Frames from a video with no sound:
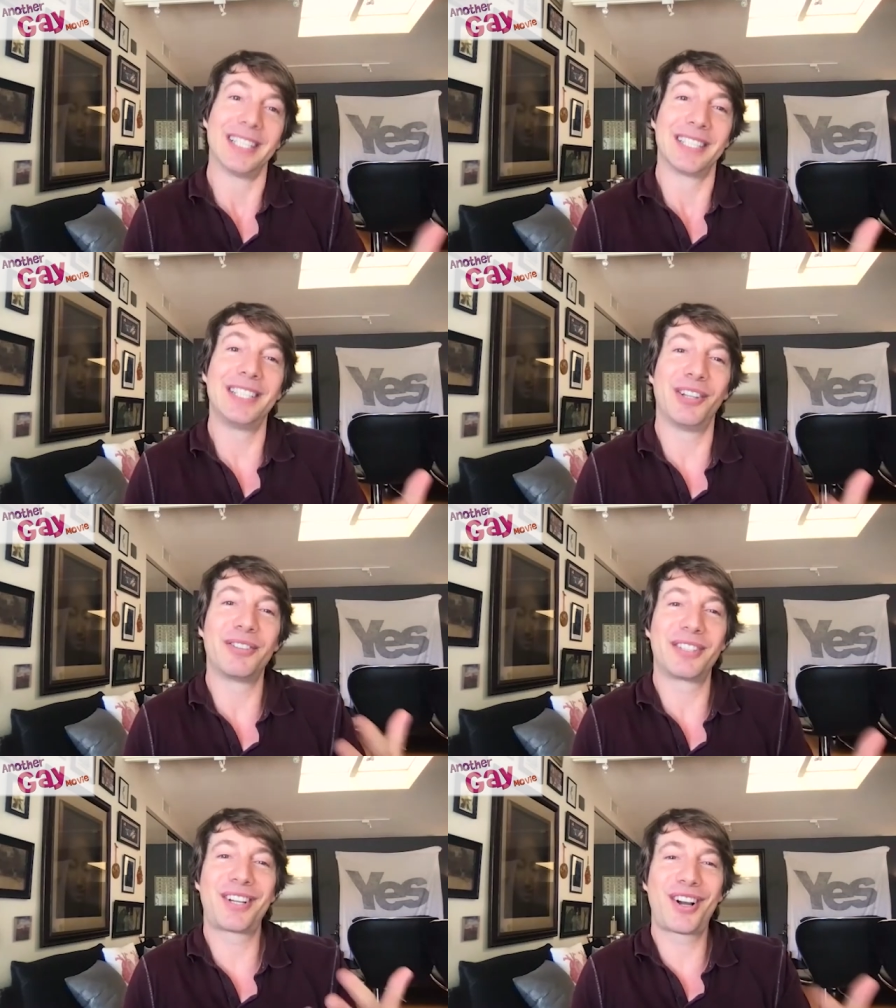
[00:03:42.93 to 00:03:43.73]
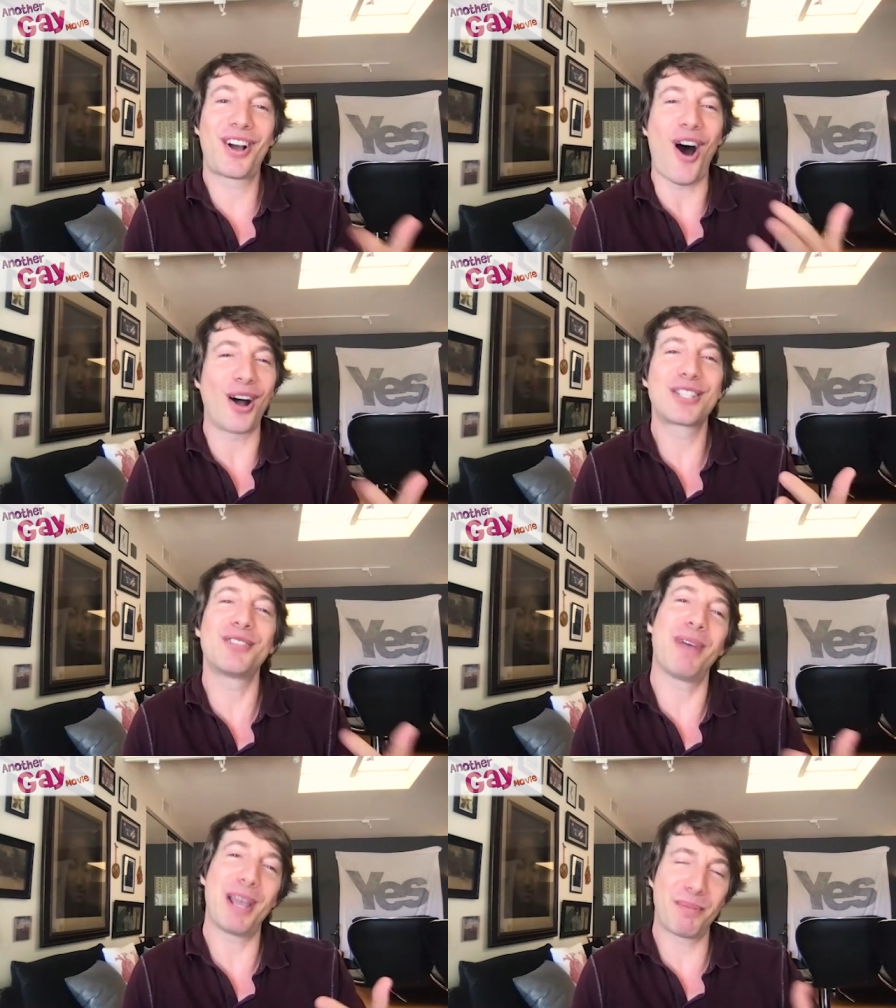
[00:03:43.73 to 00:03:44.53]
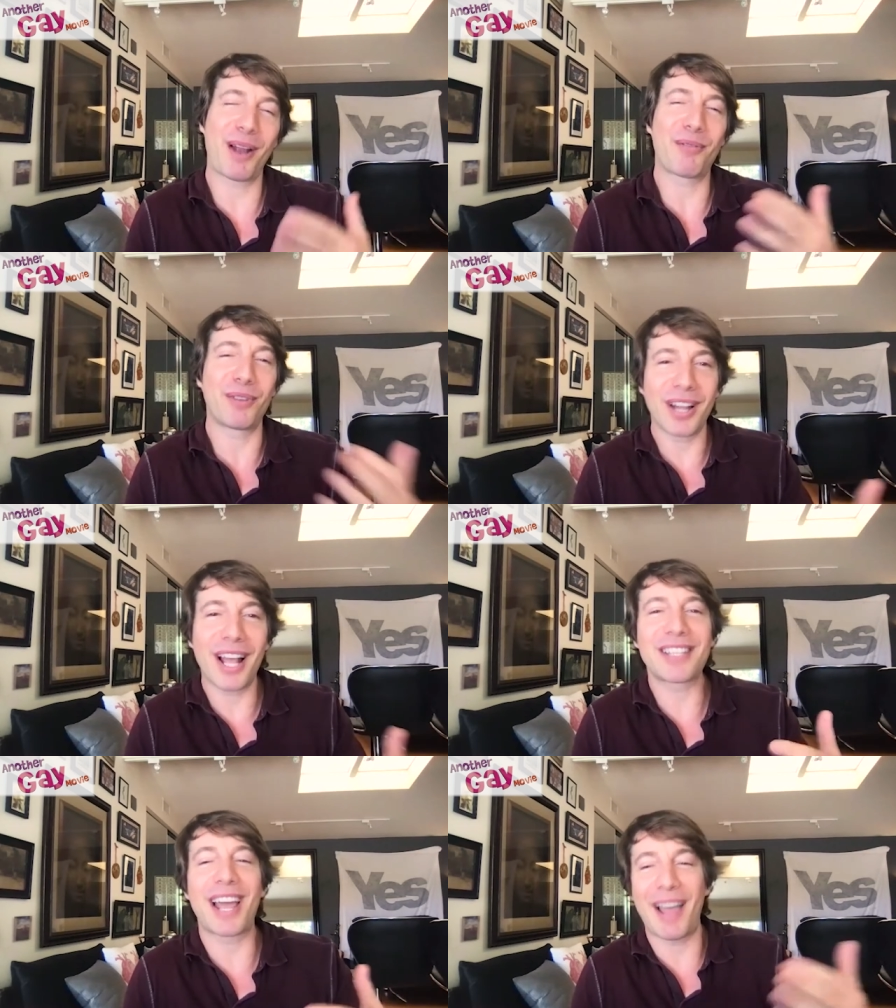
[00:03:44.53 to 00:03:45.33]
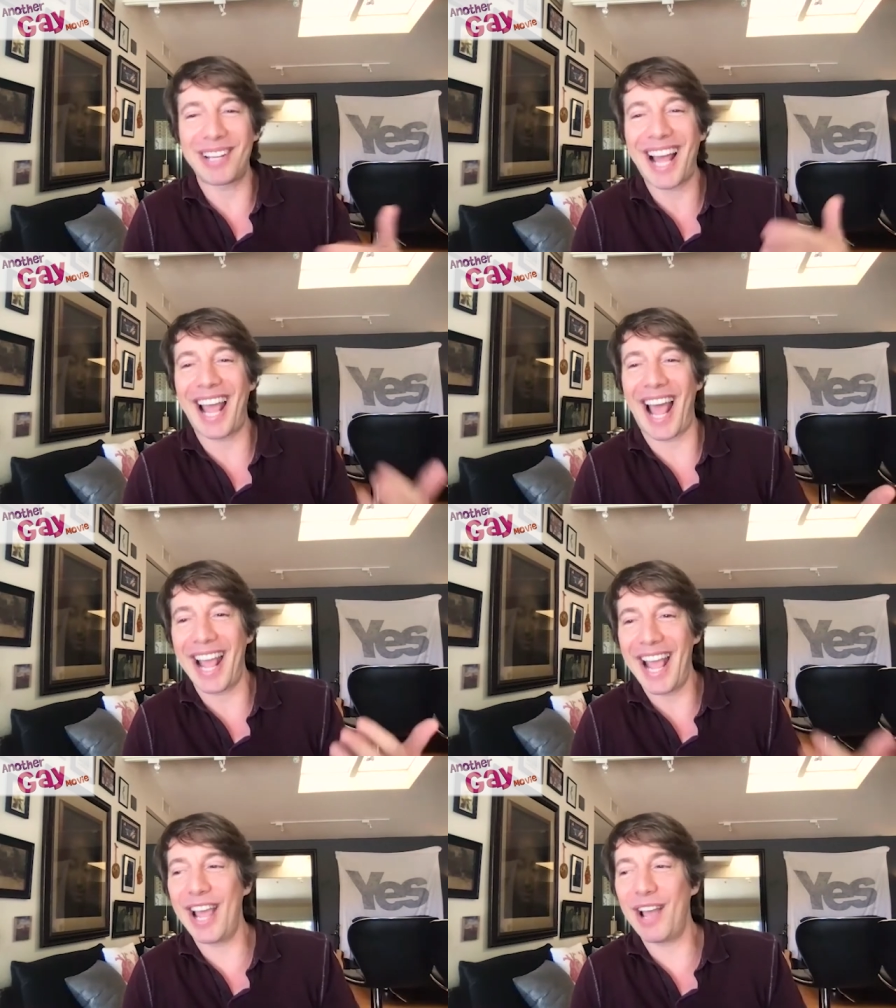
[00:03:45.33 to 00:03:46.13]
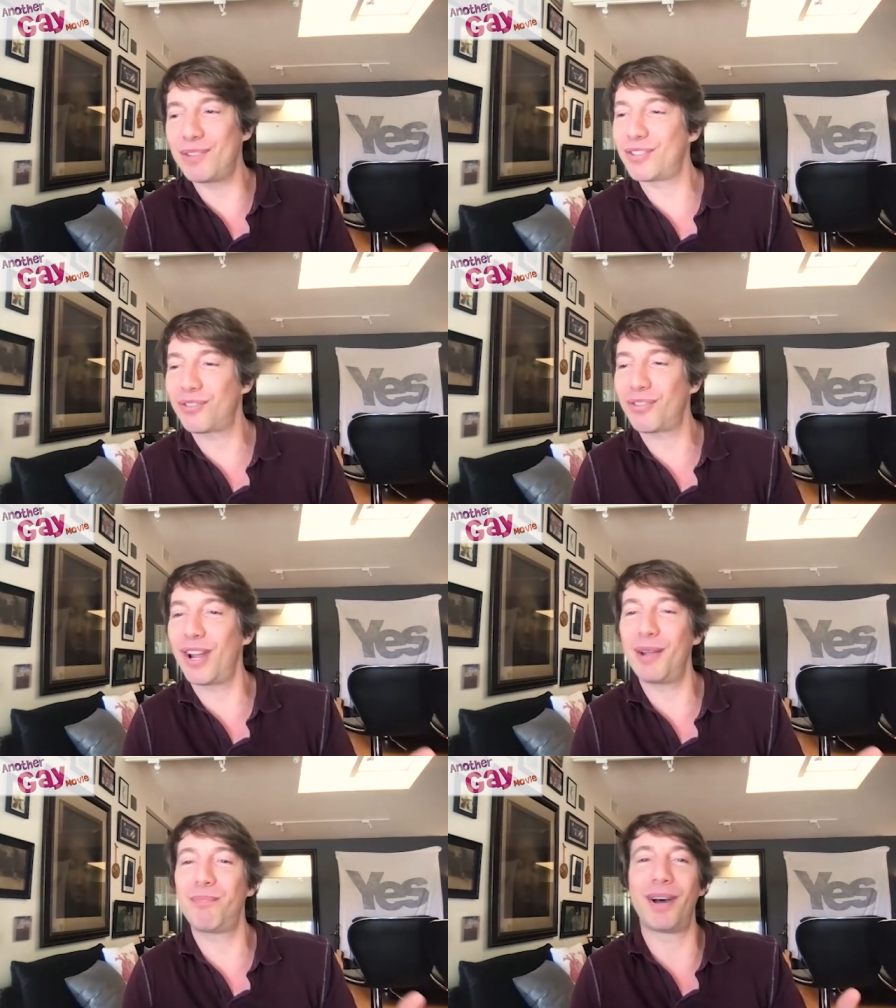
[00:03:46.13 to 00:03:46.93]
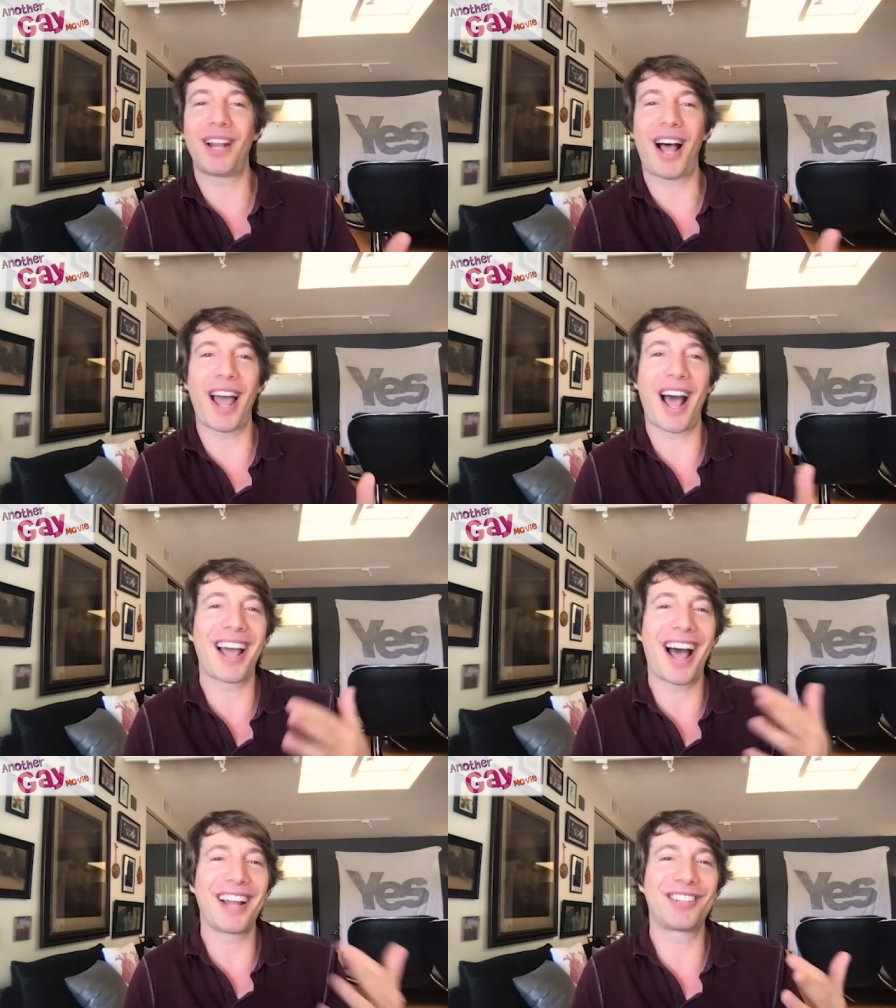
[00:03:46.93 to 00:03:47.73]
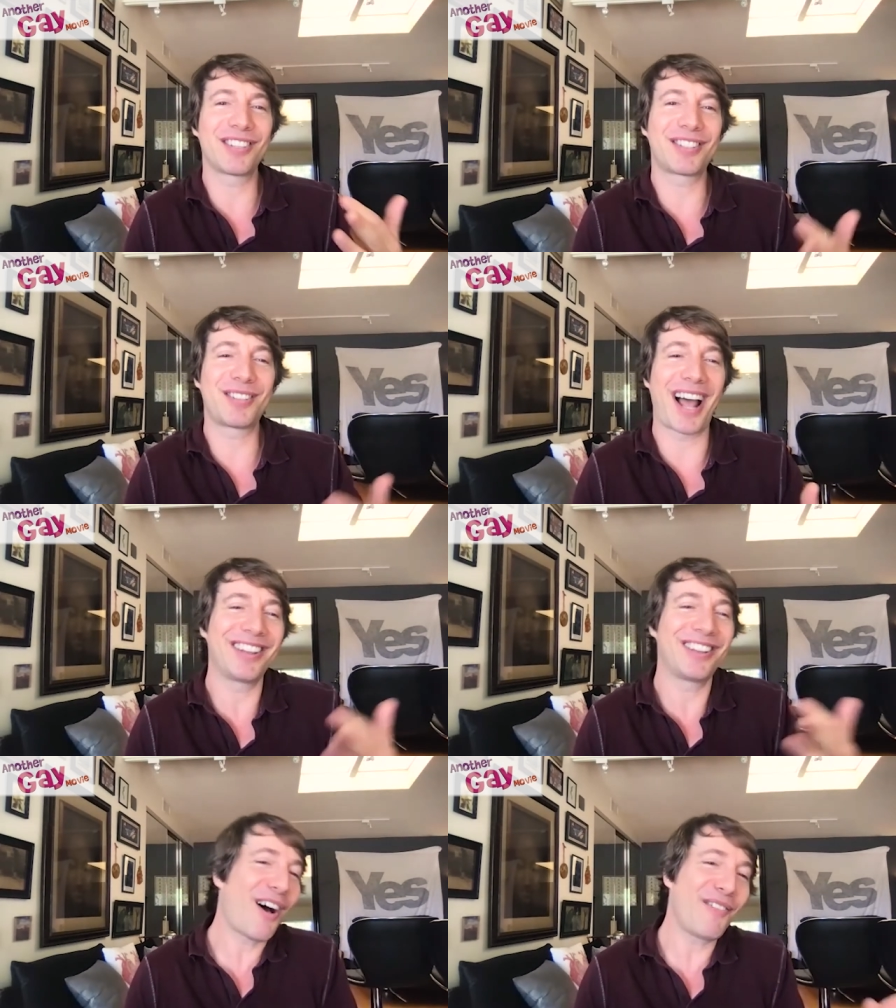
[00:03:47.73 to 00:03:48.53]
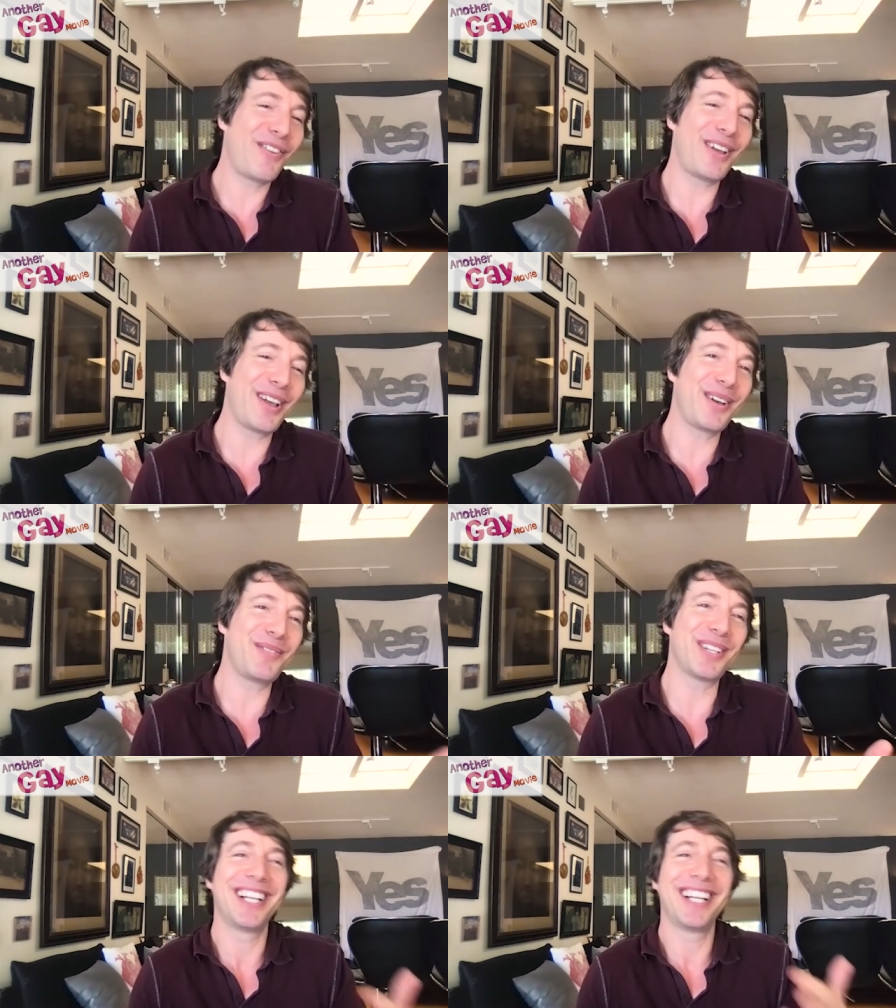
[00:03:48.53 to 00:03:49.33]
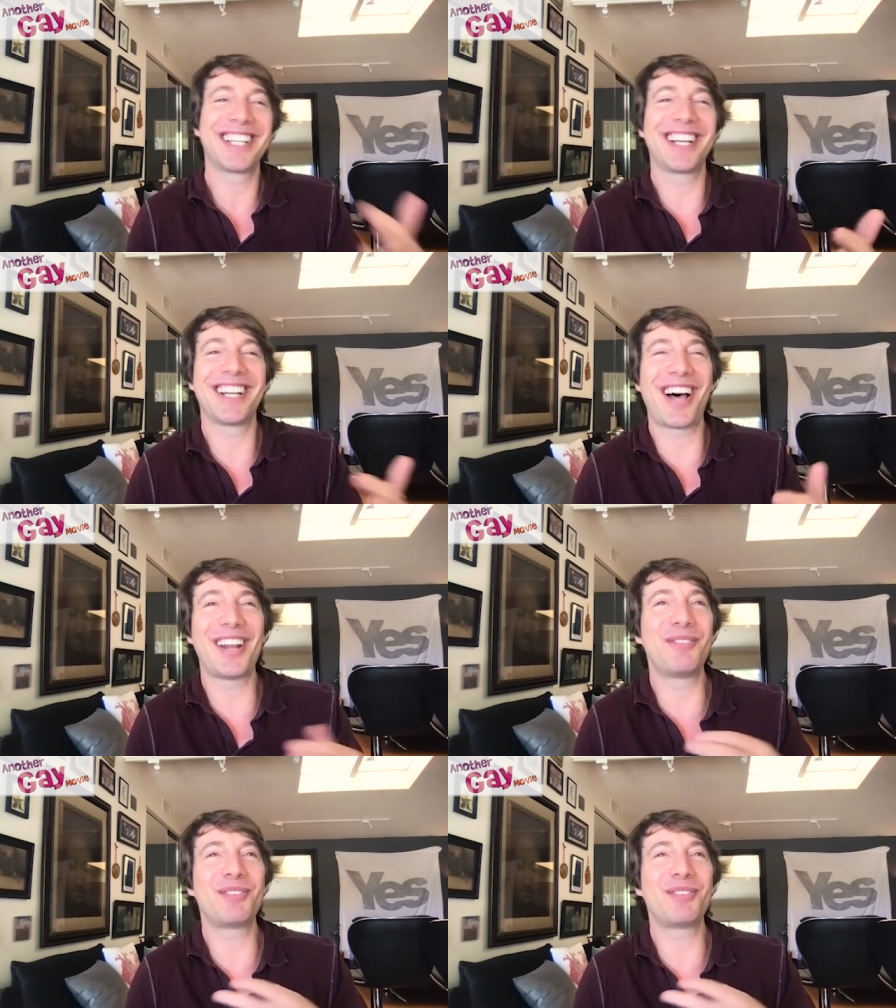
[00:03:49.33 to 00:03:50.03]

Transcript: you know, consummate, but I realized I, I mean, I, I am straight, but I, I, I just, I love him, and da da da. and it was